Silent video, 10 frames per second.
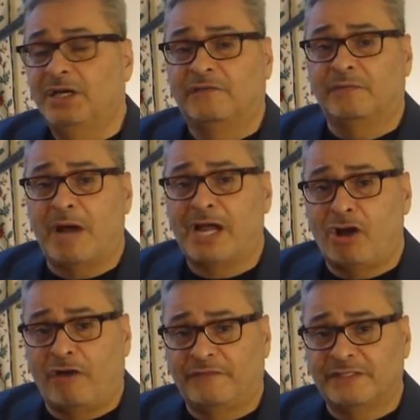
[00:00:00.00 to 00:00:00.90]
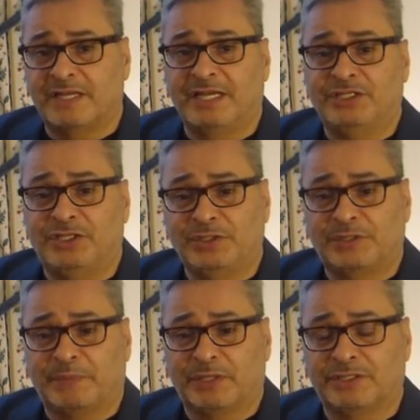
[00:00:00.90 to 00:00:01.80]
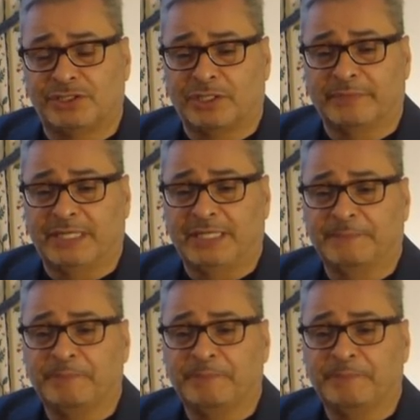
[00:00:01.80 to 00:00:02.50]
from my office in Duisburg, Germany.